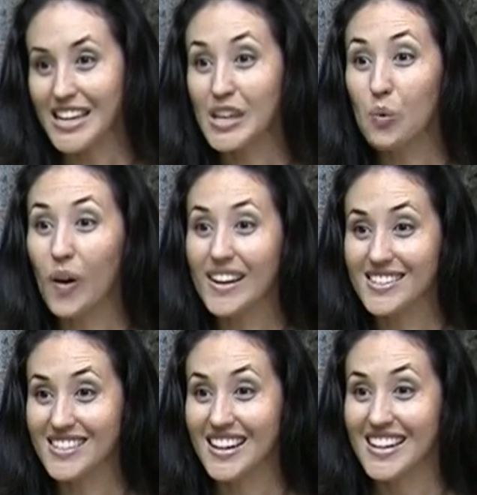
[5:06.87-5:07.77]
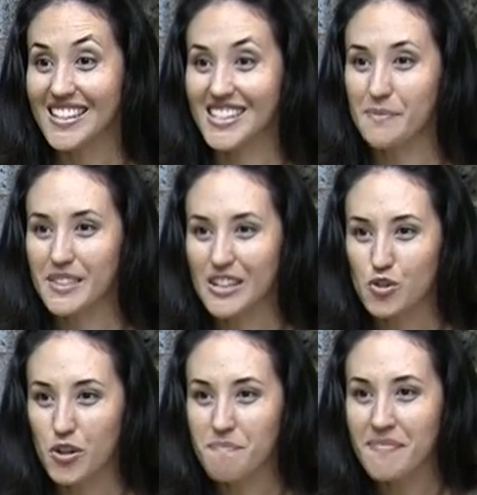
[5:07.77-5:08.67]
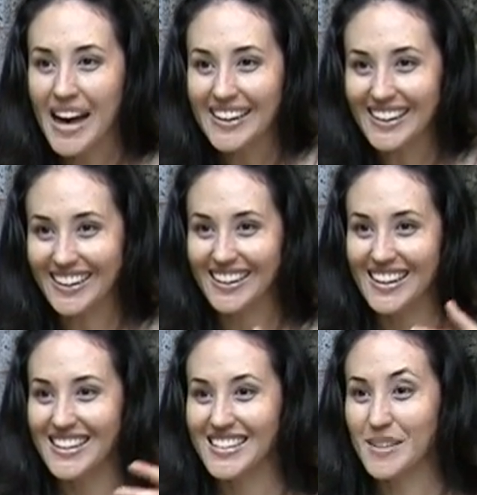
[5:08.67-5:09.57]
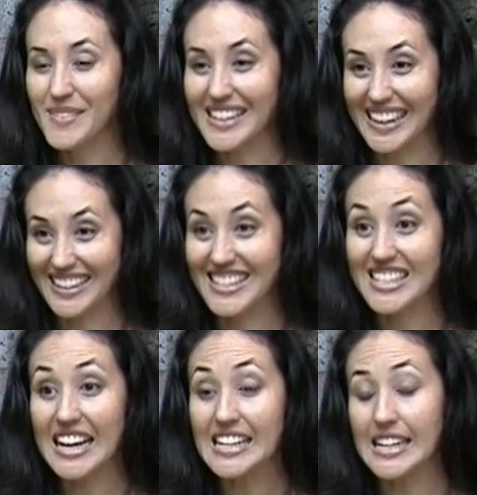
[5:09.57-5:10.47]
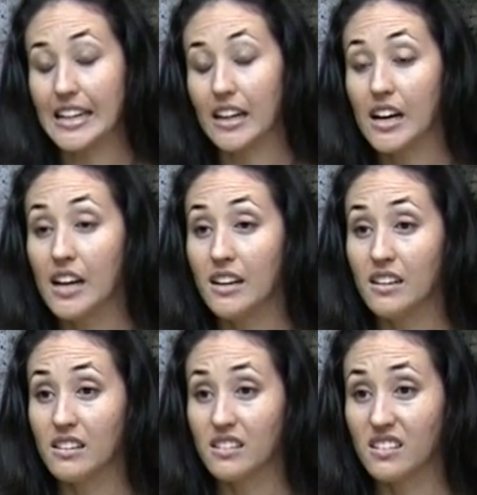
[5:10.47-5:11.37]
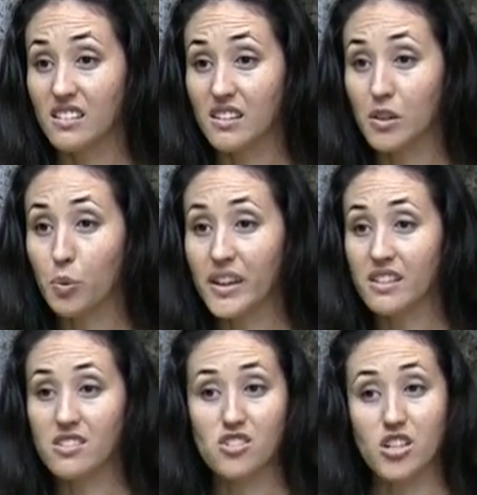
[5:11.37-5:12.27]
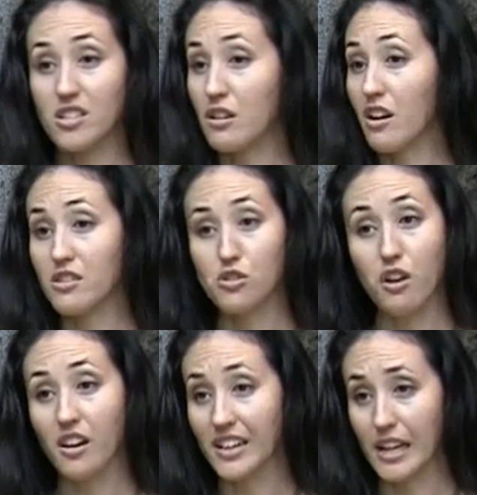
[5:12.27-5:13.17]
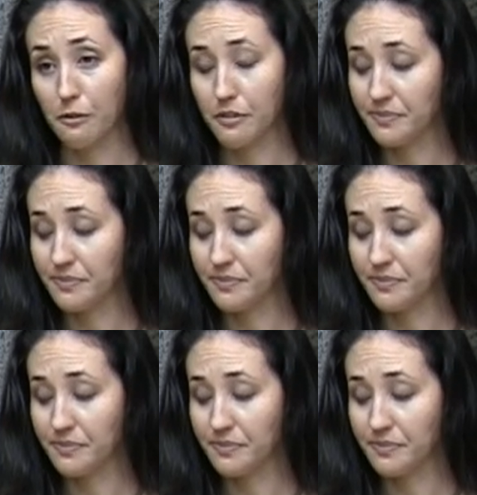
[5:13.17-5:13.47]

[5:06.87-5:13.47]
He wants something dramatic, something exciting. The winds just aren't strong enough.